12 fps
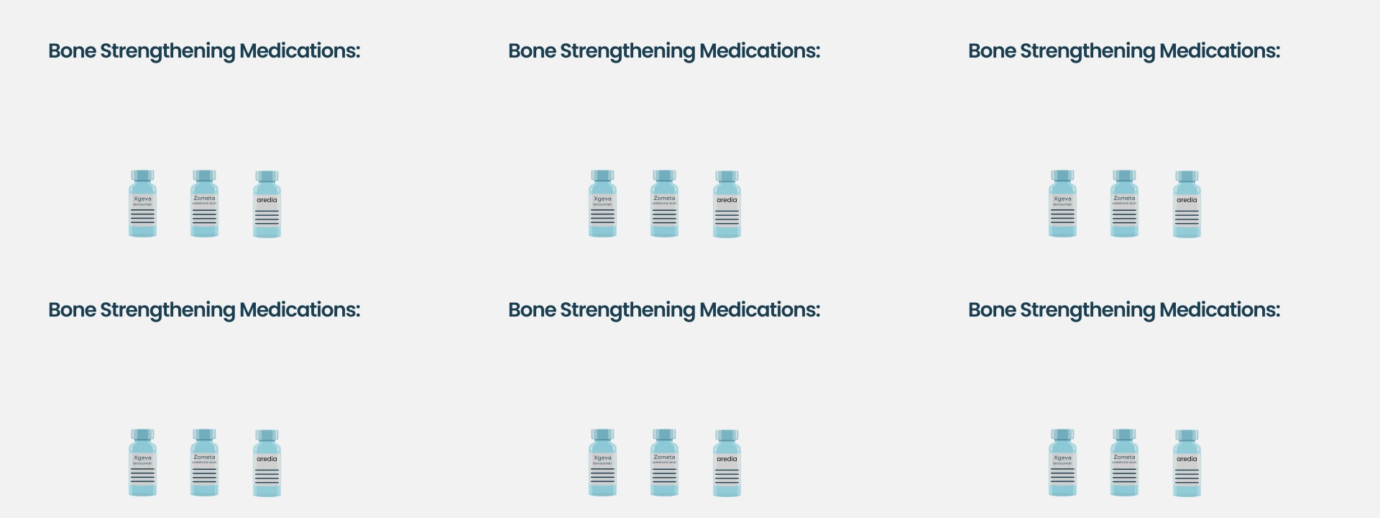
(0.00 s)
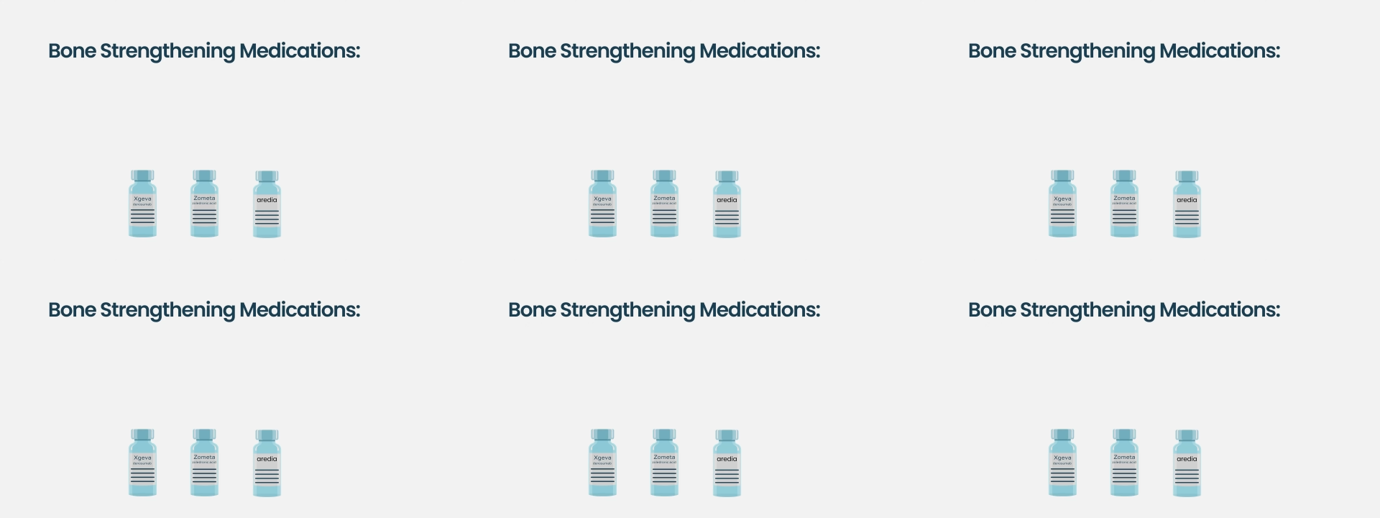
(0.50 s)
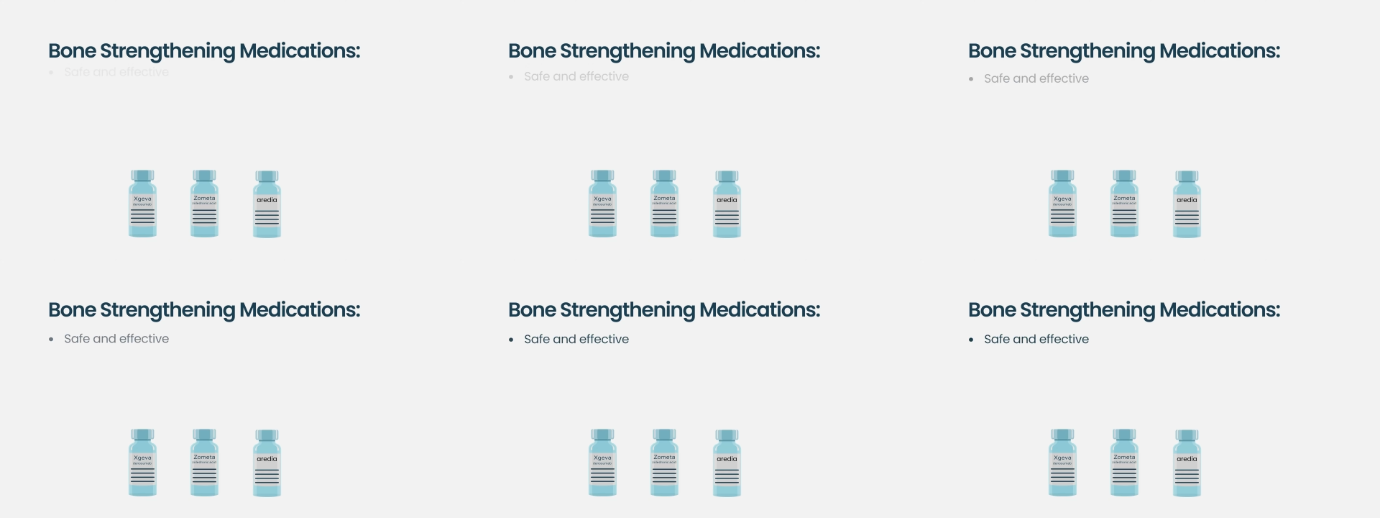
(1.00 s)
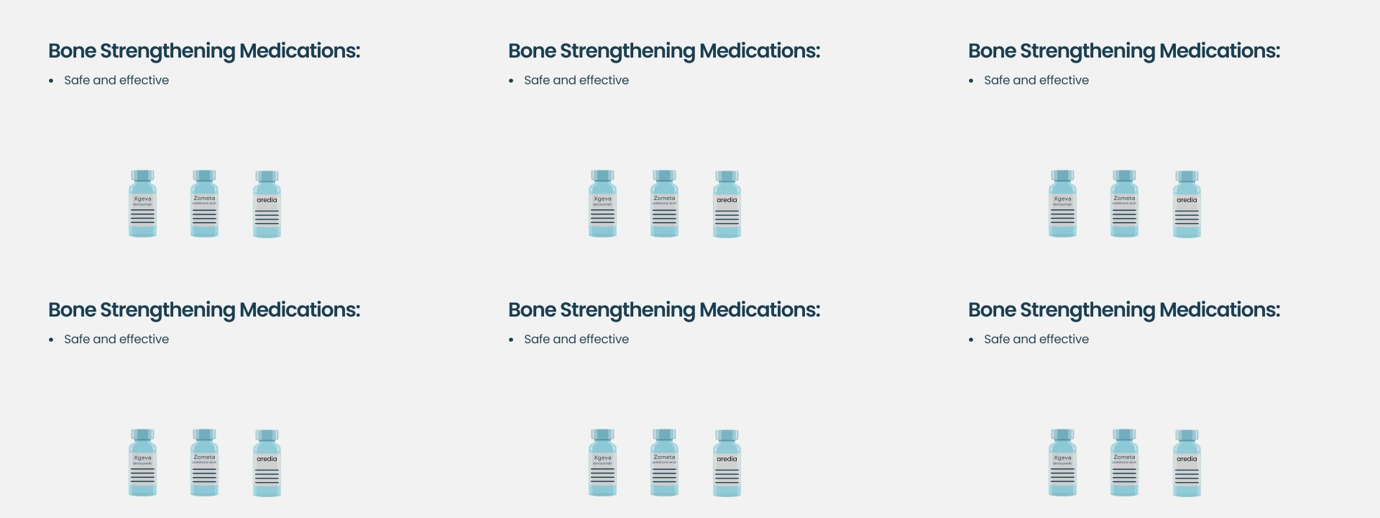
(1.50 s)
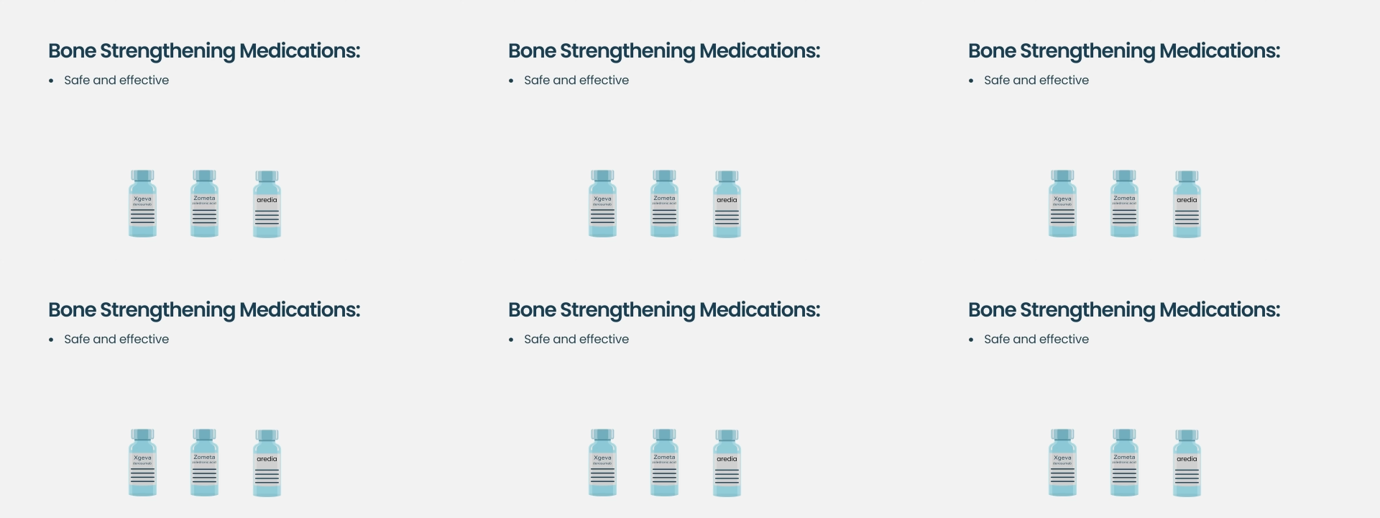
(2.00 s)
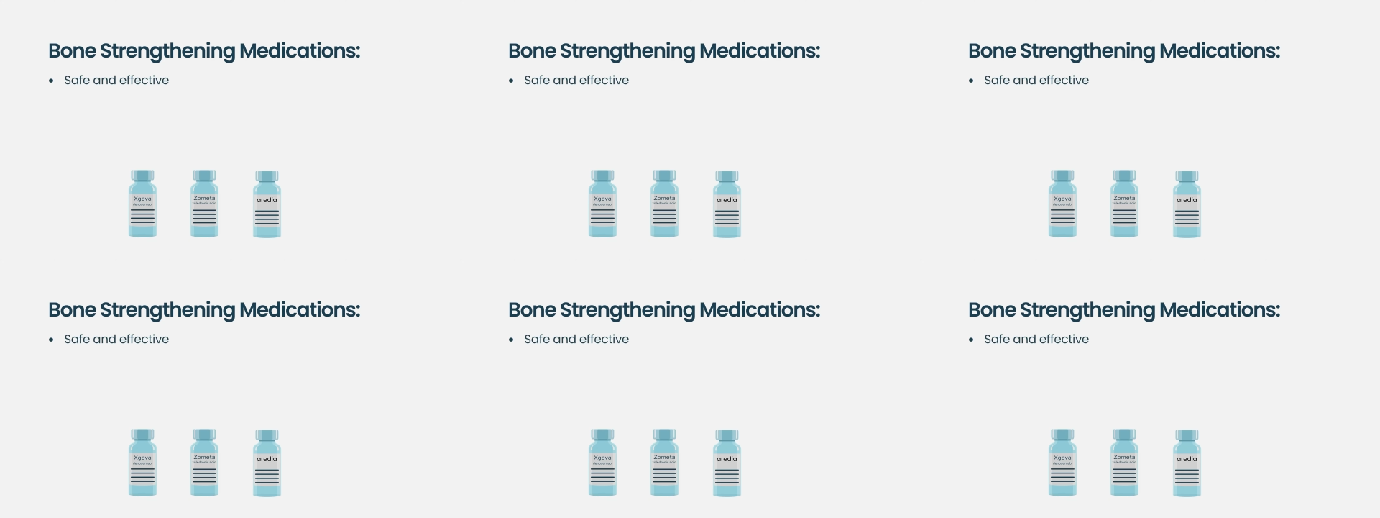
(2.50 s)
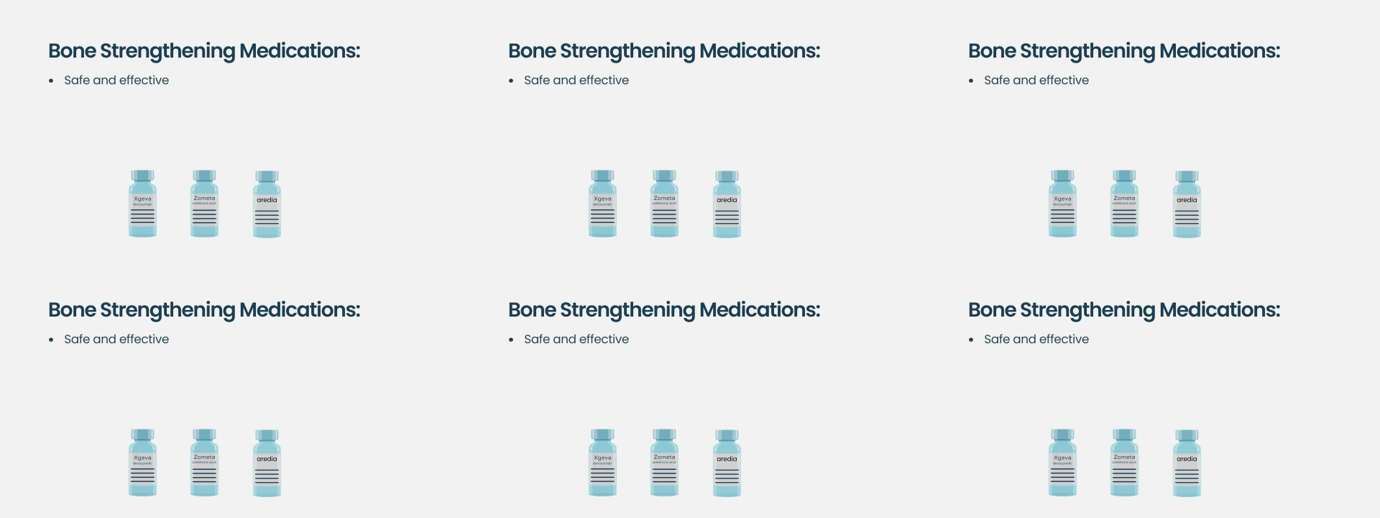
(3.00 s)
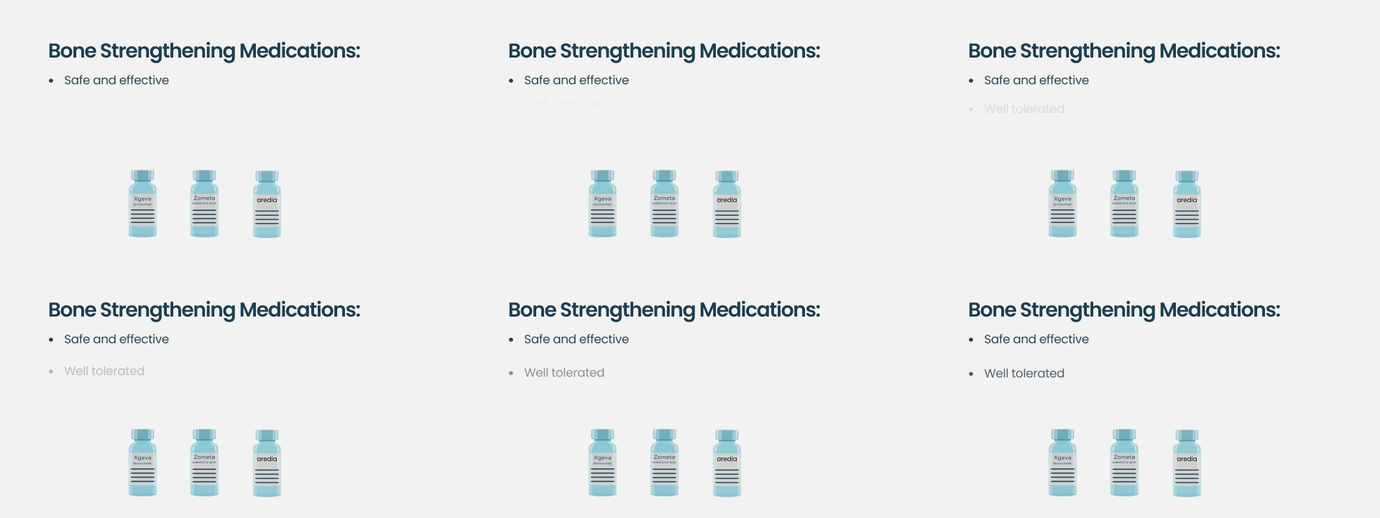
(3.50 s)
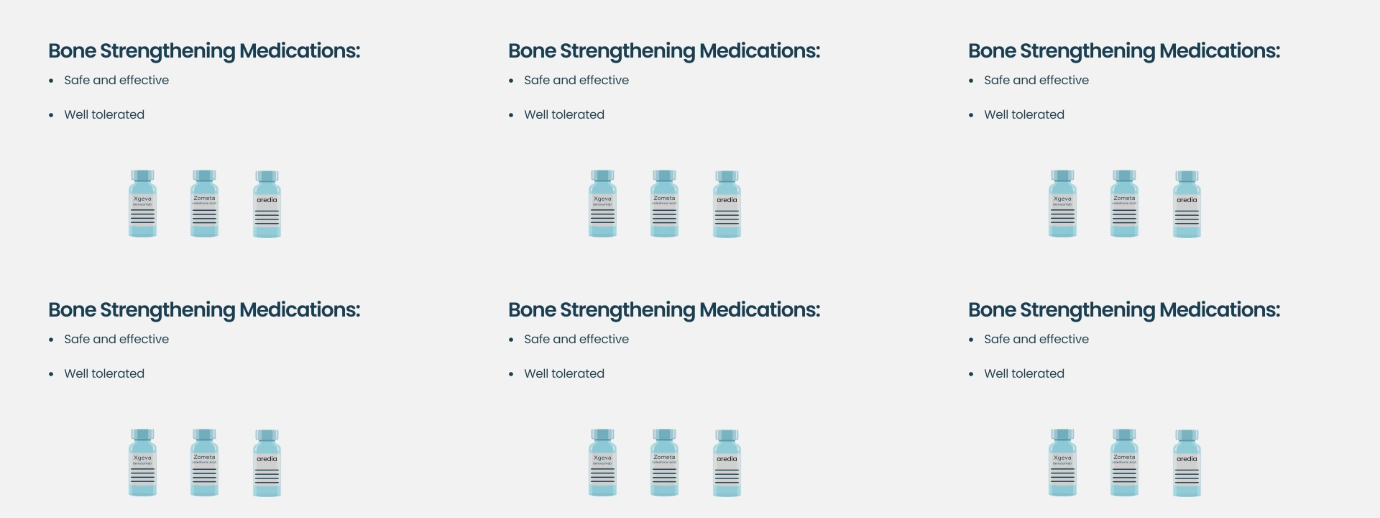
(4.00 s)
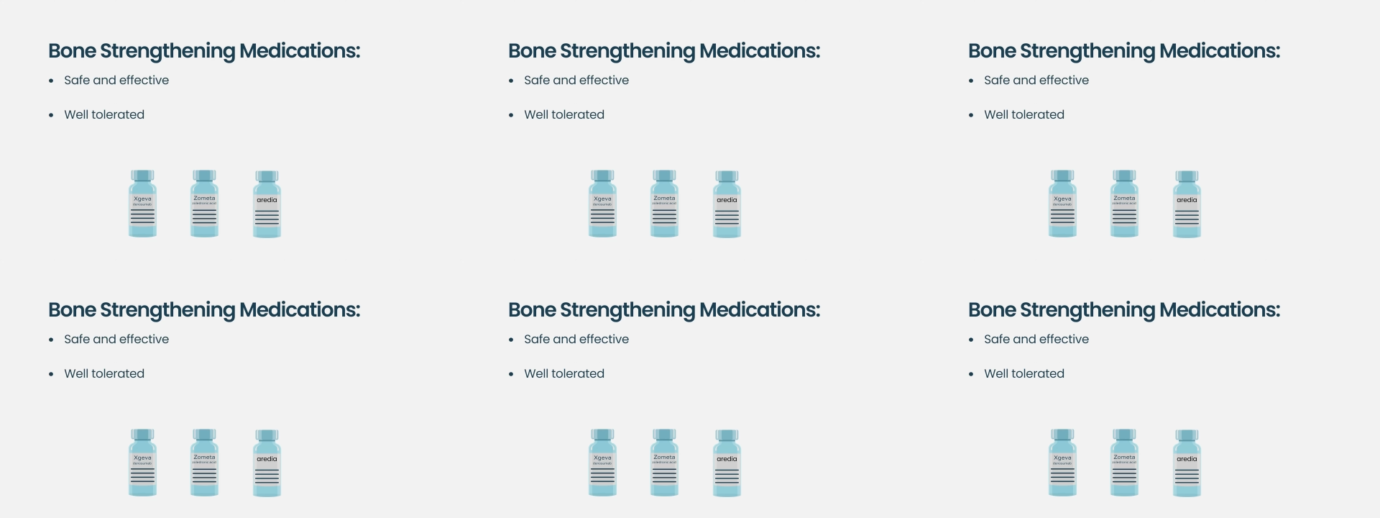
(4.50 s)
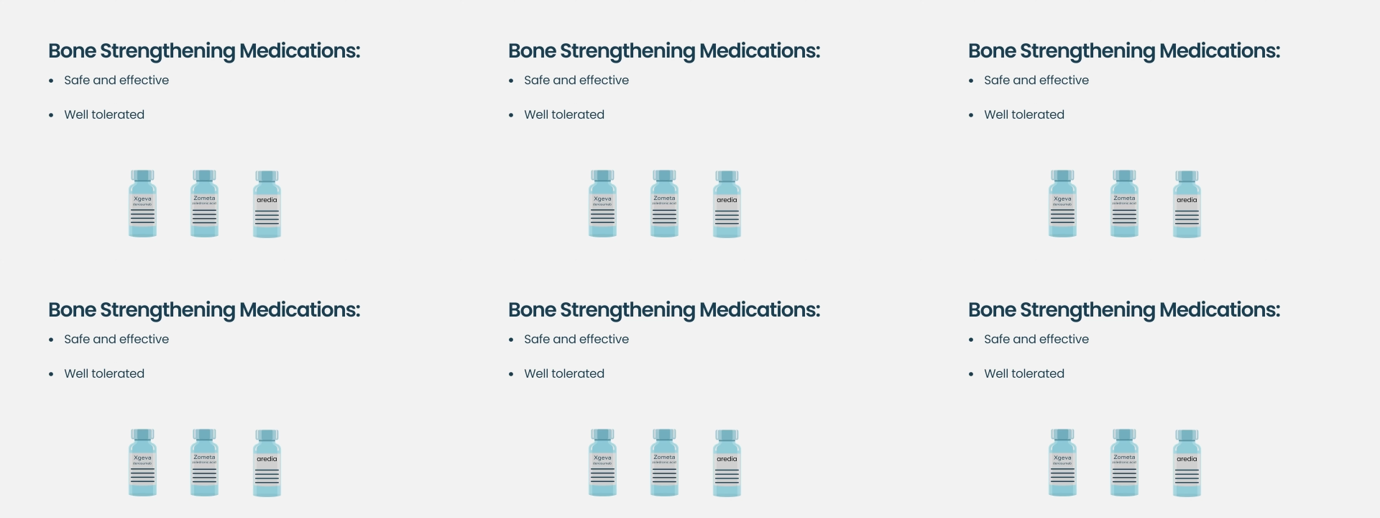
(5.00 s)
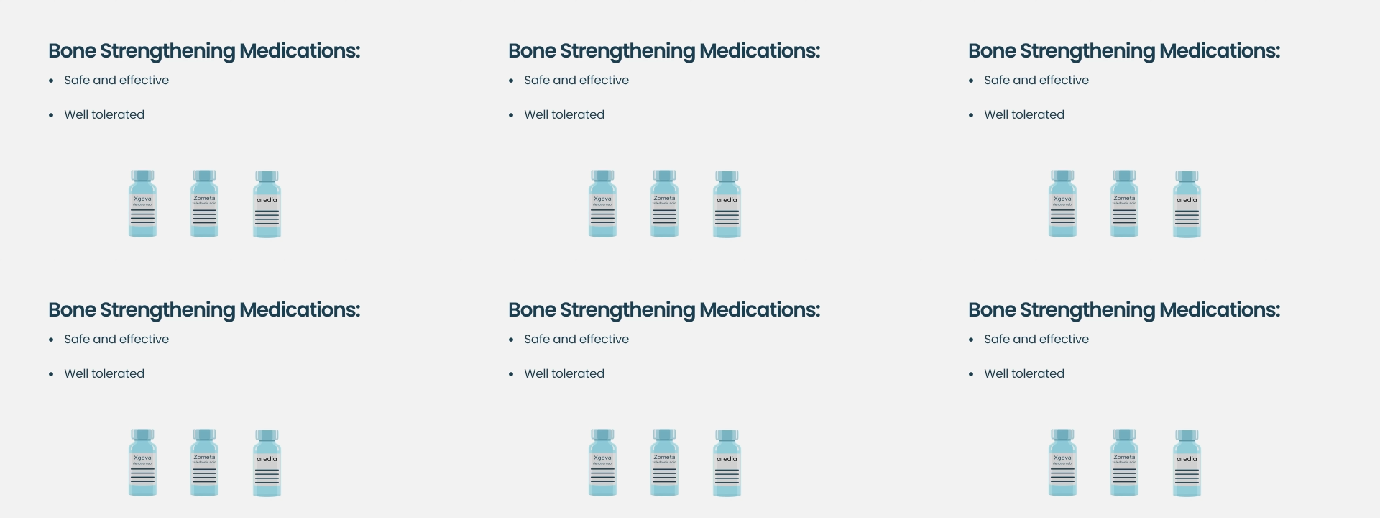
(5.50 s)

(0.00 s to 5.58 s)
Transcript: (no speaker visible)